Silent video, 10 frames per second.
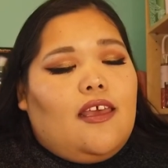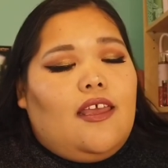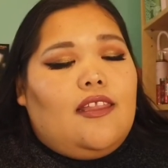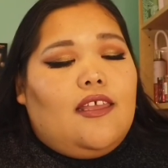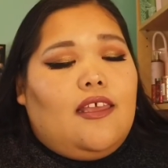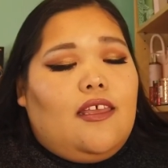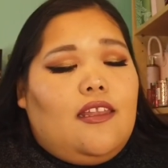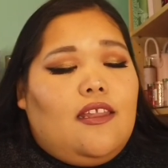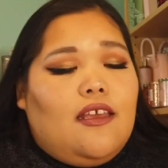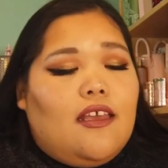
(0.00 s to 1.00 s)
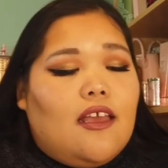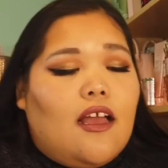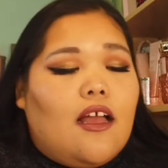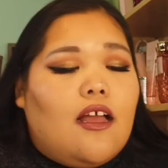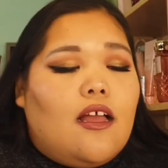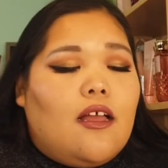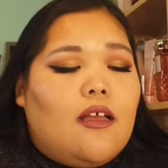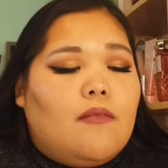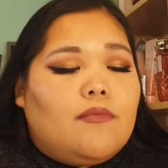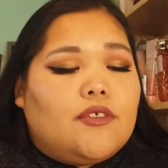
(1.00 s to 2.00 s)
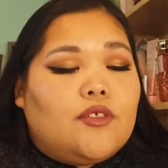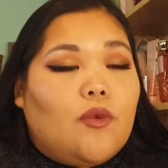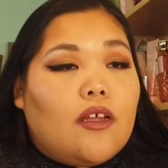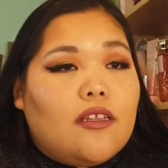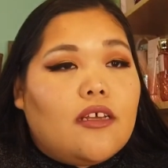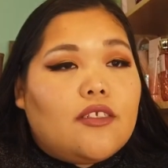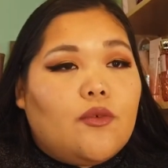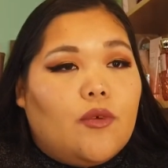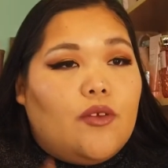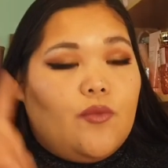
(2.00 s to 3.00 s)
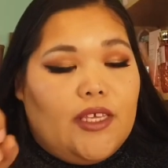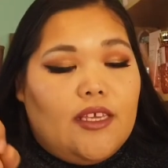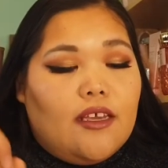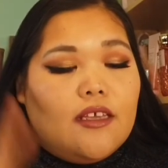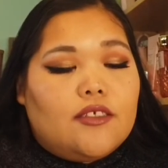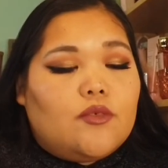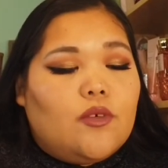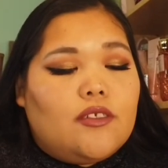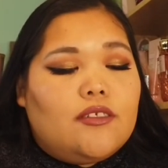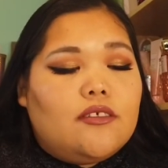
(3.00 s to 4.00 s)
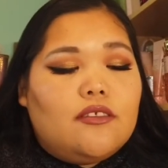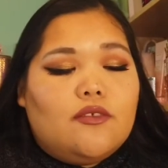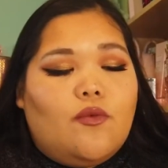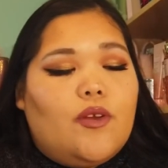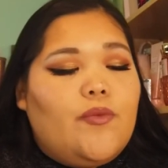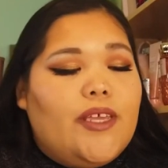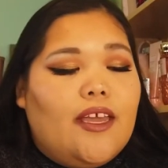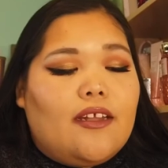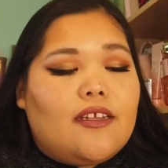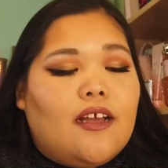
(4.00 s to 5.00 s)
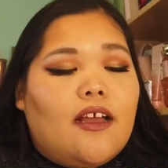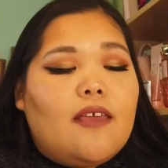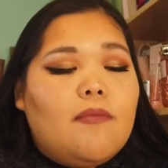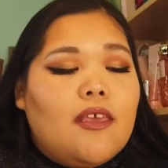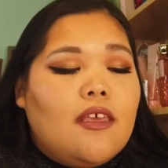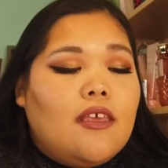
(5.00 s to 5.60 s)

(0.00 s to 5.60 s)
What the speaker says: And then Swandat, 1 week. Swandat, so 1 week at a time.